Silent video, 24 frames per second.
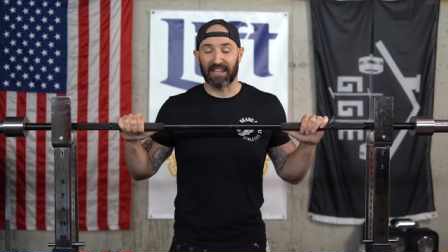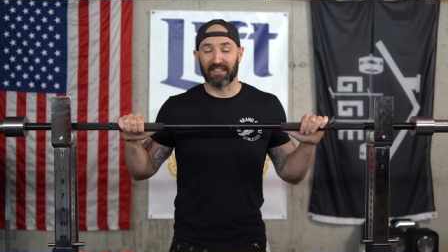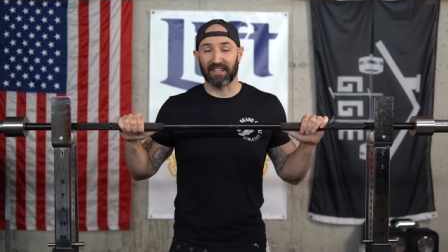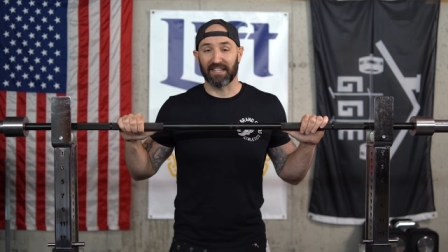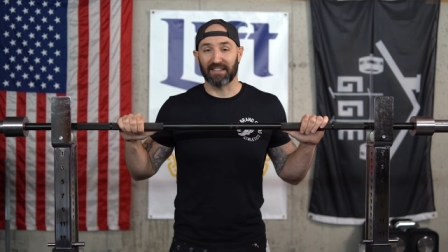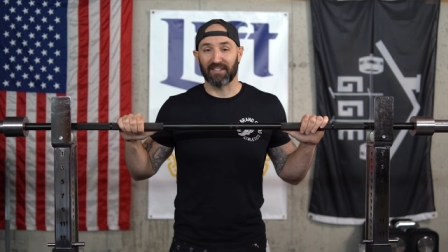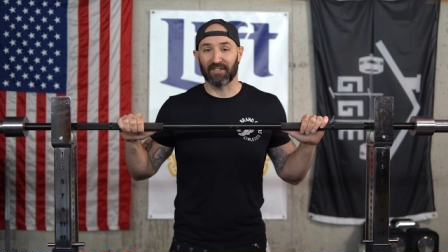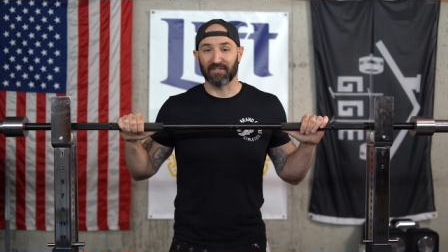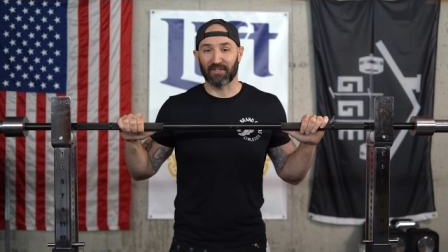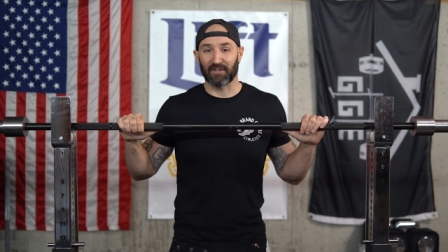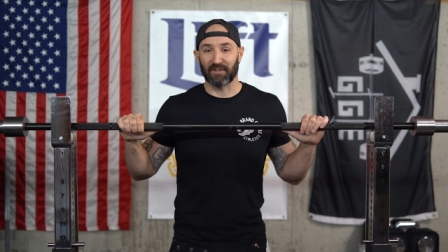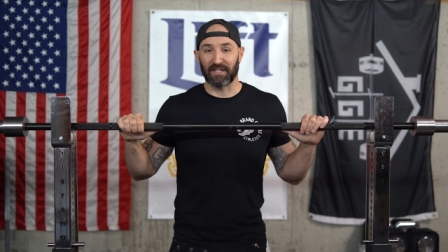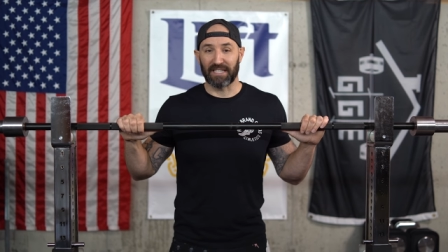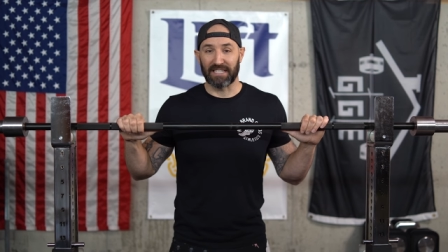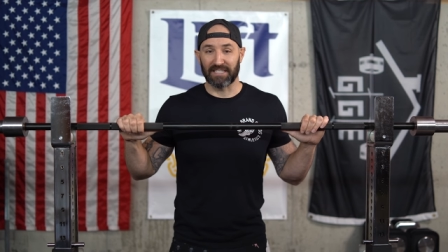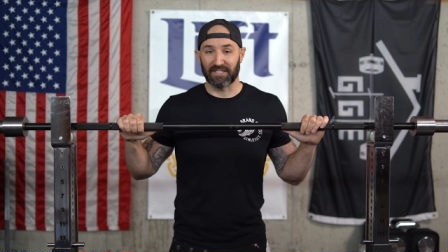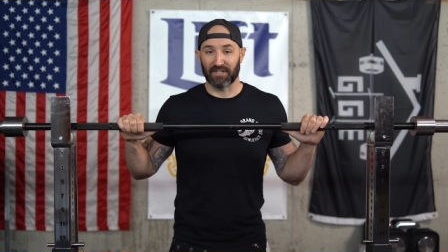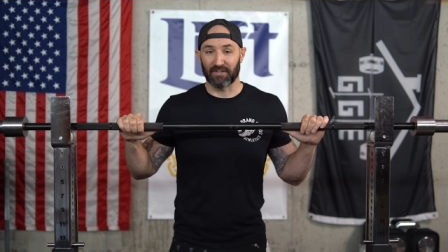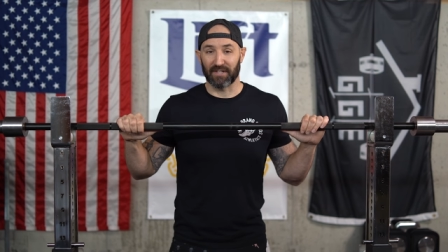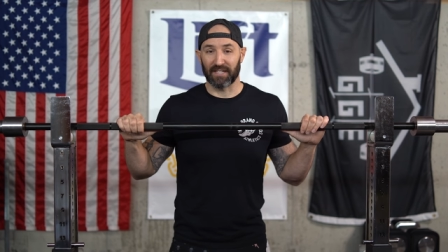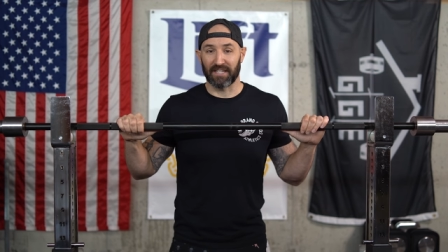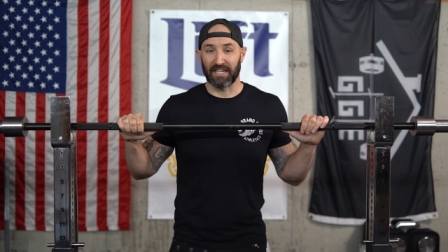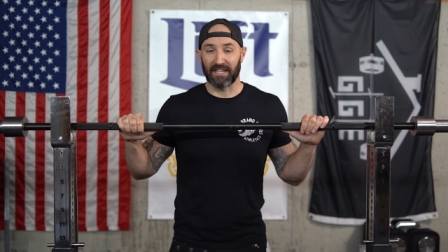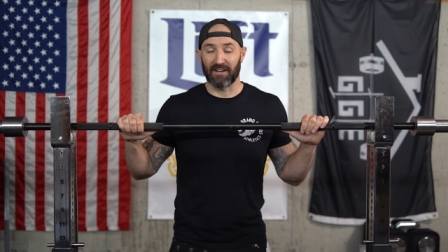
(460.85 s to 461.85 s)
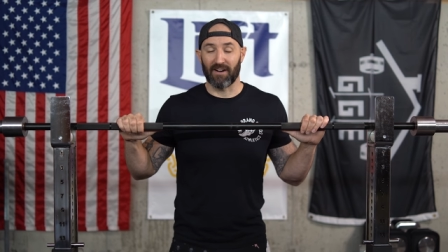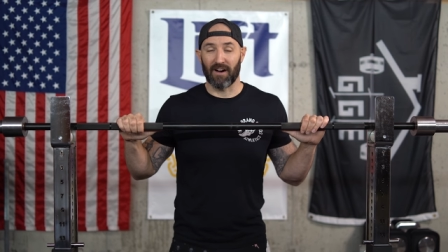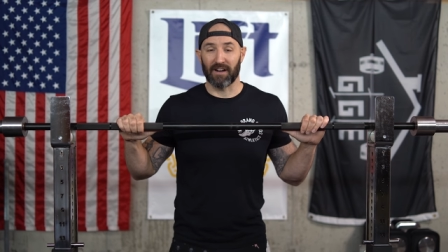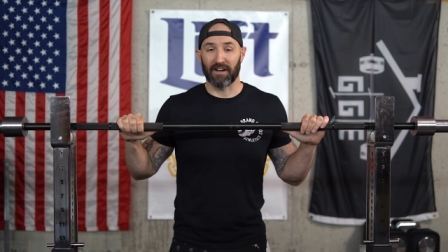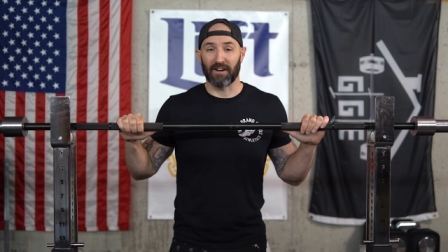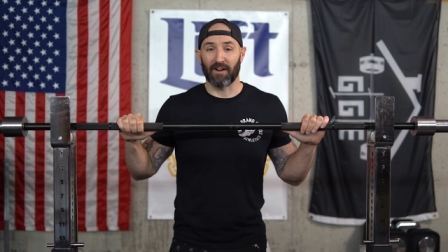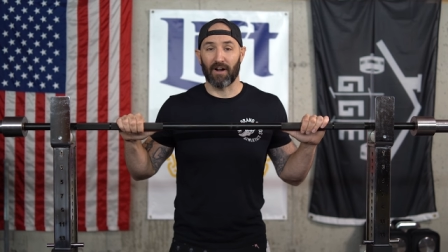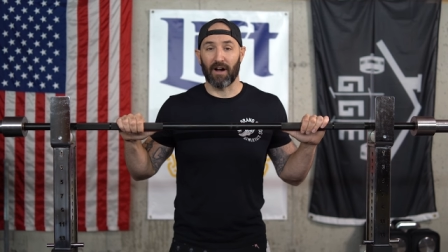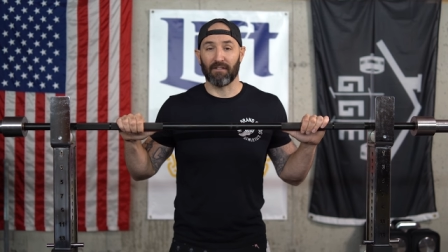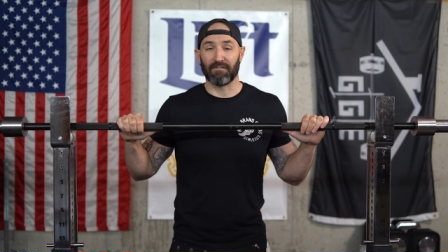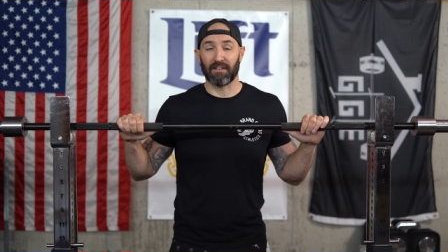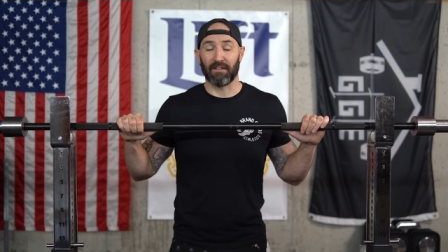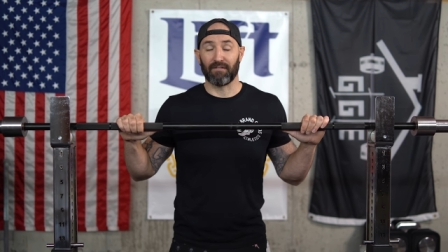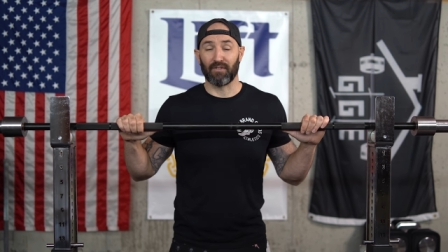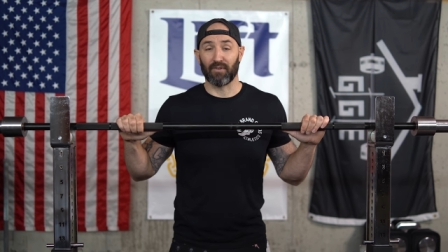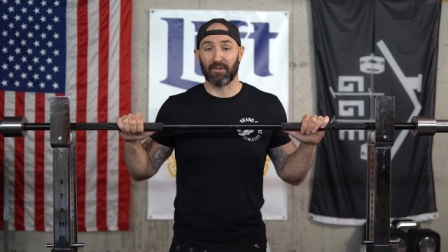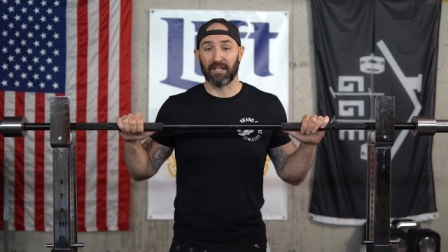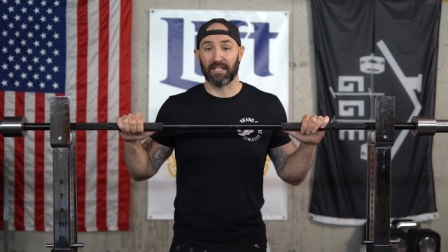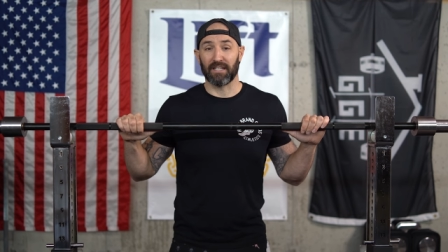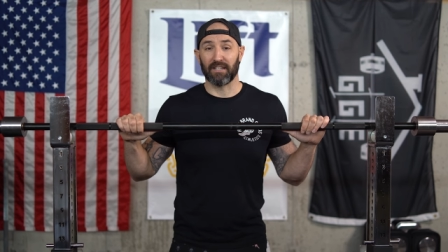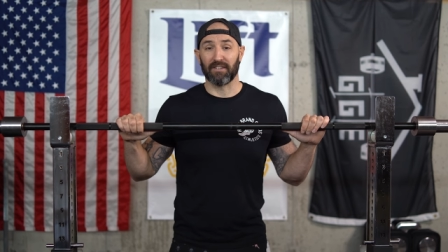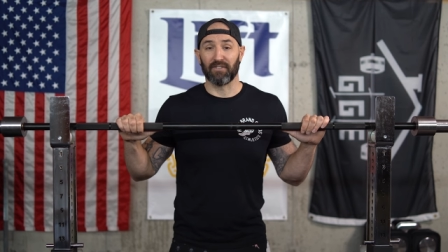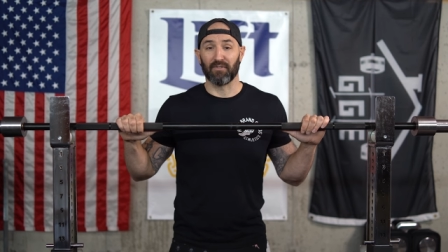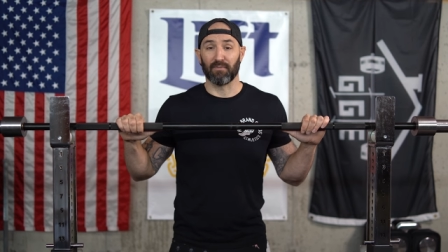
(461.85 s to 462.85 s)
I think those are easier to get on and off if you
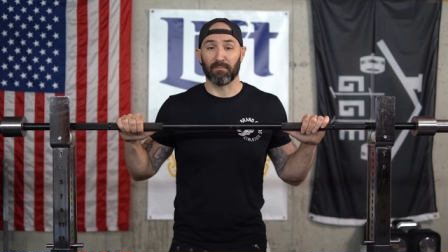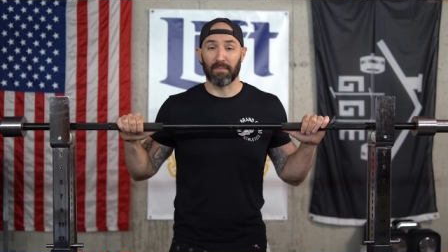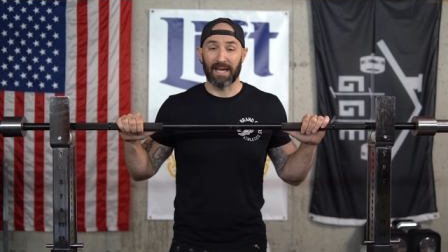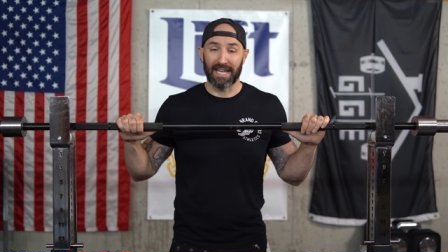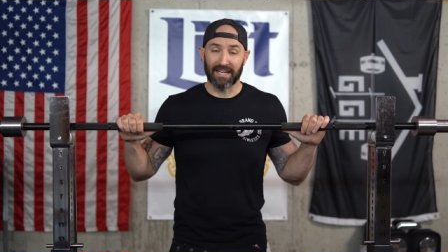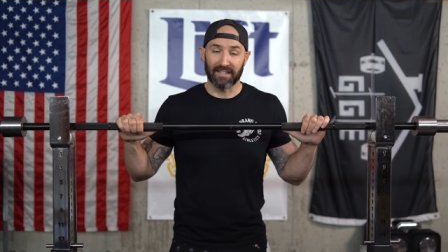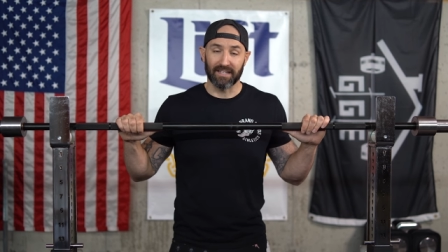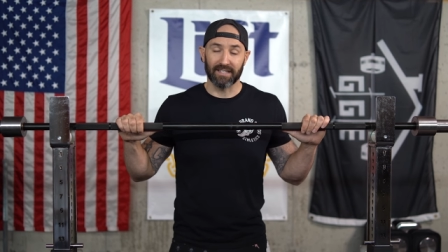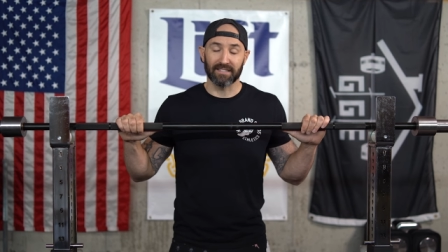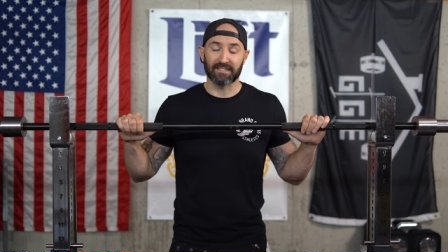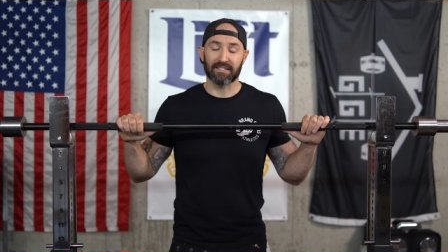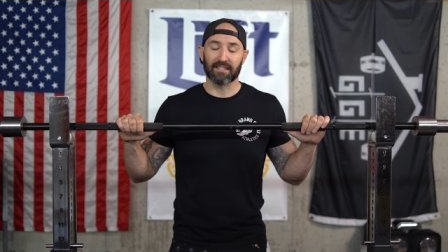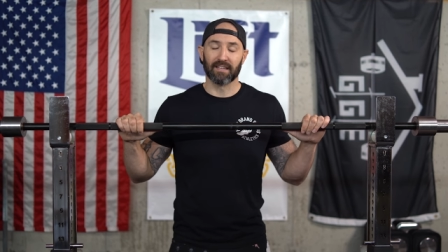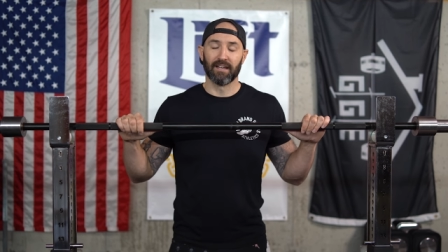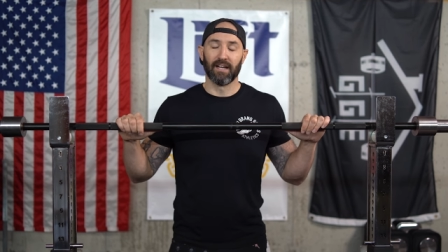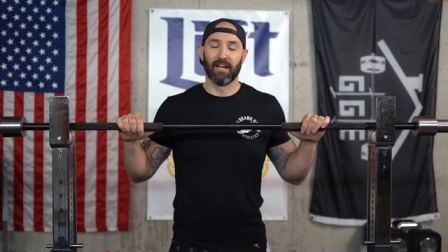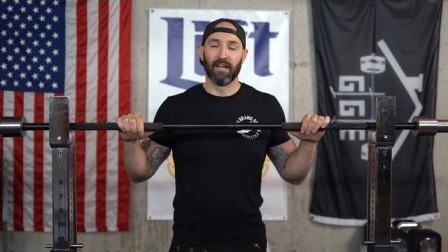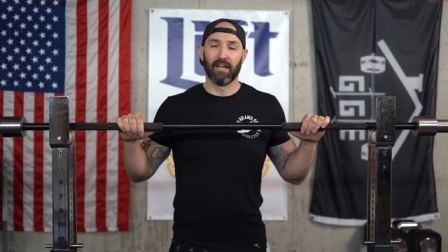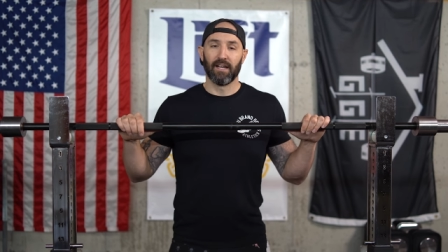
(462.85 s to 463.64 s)
need to do maintenance.